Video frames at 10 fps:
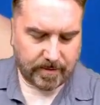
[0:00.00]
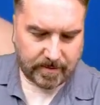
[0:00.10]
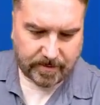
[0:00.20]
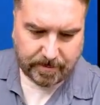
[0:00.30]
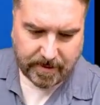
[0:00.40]

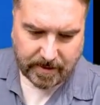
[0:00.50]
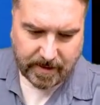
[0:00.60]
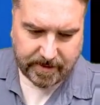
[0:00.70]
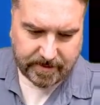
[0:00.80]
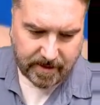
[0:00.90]
spent a lot
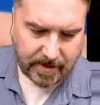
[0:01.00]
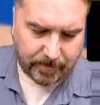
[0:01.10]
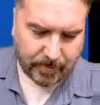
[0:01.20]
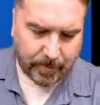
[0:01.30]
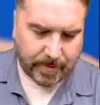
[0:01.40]
of time
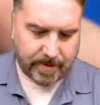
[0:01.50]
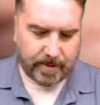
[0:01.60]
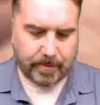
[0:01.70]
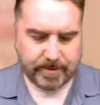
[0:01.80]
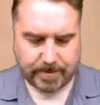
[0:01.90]
ruining
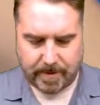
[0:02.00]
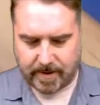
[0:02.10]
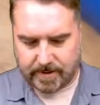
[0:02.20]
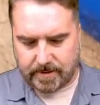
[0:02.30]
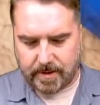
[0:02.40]
old
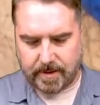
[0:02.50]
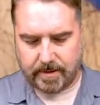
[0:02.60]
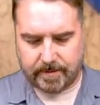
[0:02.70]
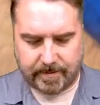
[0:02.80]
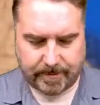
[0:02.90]
Spidey's life.